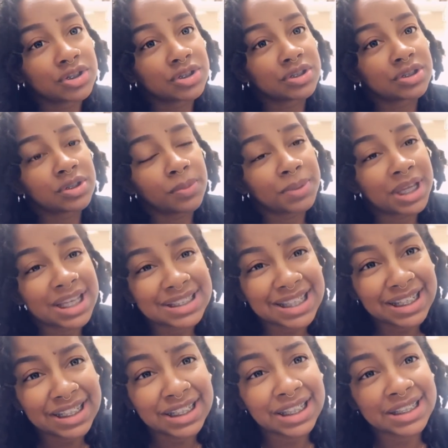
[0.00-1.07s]
So because I
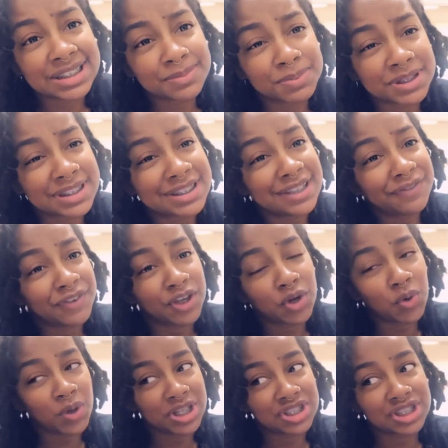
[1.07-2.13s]
didn't get specific
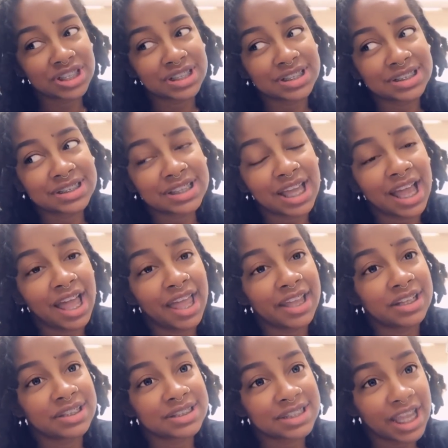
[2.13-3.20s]
questions, I
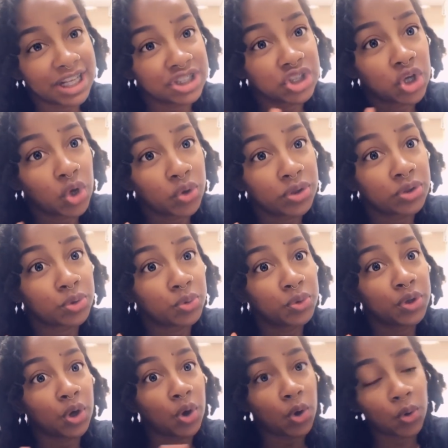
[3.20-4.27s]
decided to go through
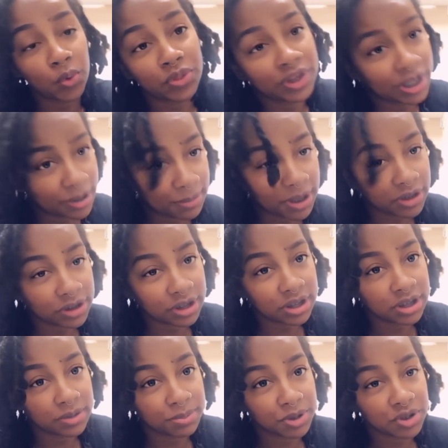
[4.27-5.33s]
the whole thing about the
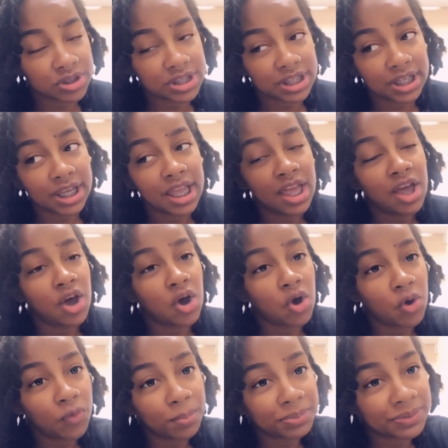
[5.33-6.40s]
hood piercing.
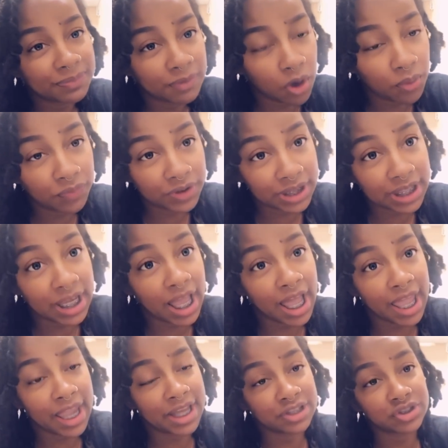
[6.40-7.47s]
Hope, hopefully
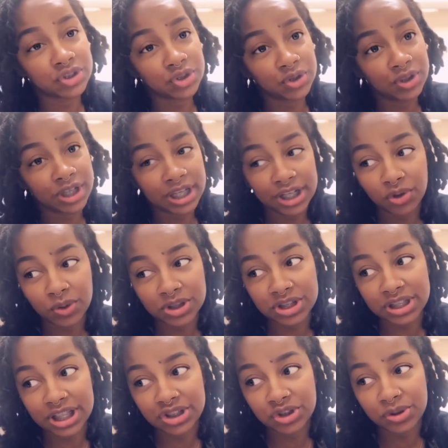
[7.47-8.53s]
I answered any question
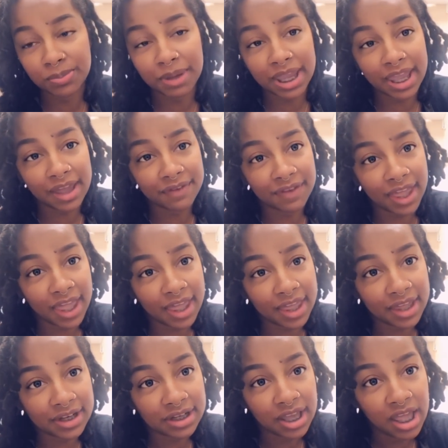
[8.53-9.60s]
that you may have
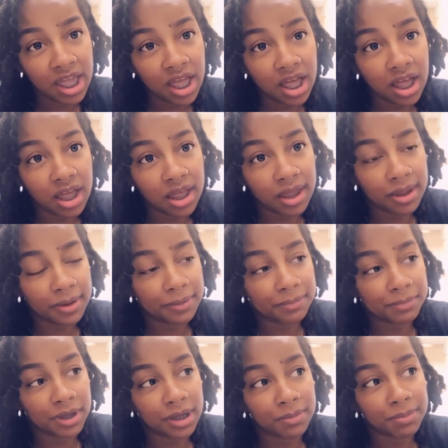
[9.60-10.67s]
had
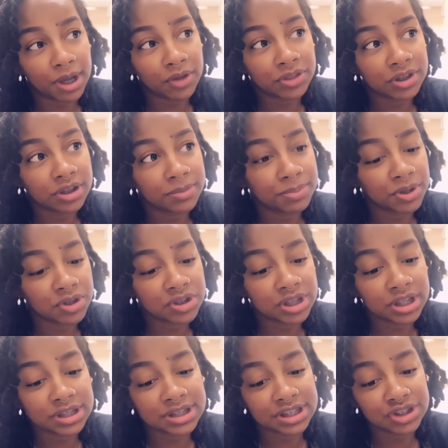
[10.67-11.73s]
um, about the hood
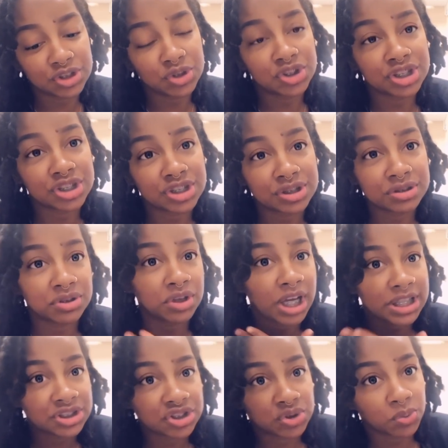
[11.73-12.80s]
piercing, since you just you
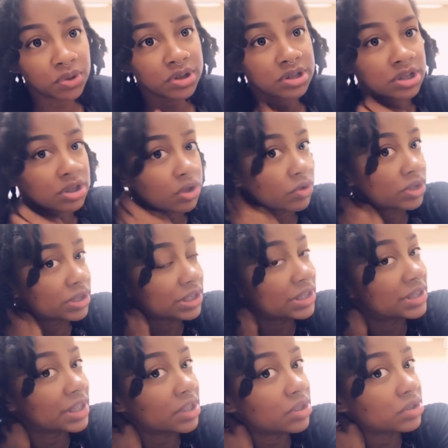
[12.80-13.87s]
guys just wanted to know the
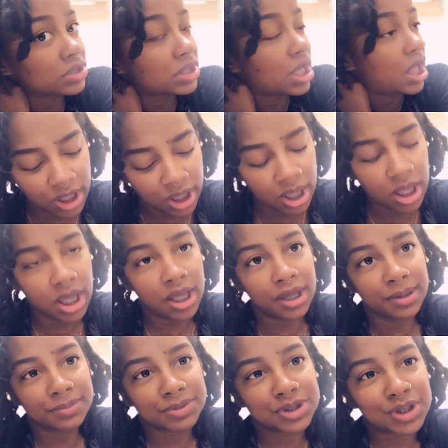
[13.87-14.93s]
details.
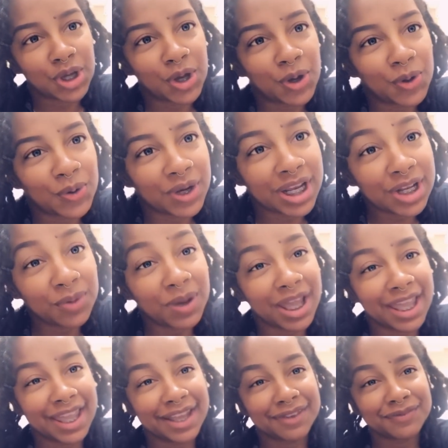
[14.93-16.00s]
Um, so
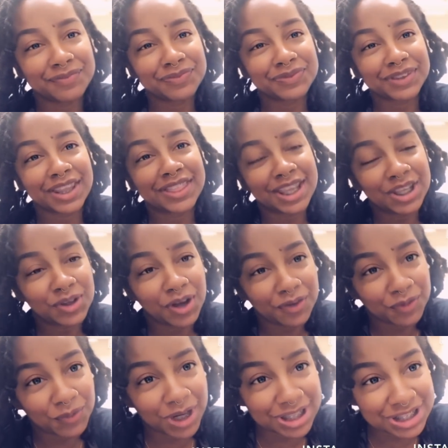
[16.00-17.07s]
anyway, thank you all
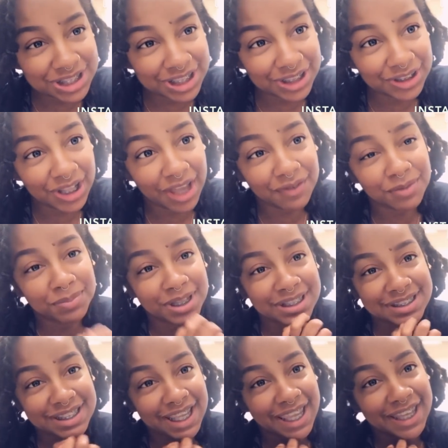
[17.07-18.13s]
for watching. Have a
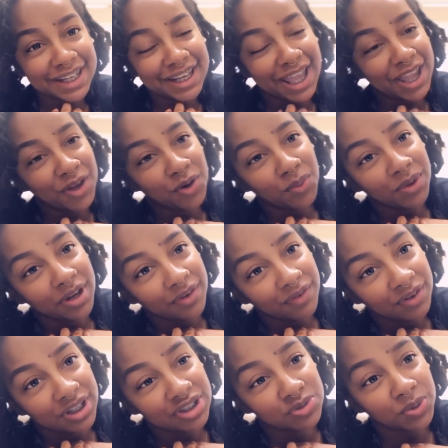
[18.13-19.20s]
blessed day, night, or whatever
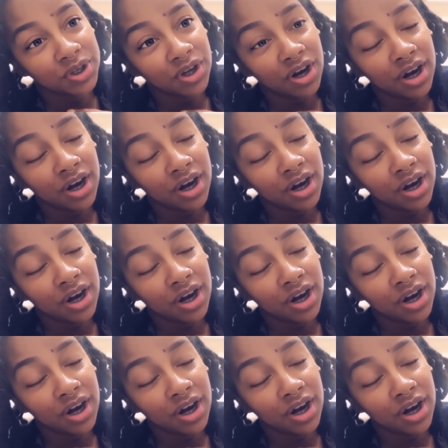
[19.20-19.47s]
it is where you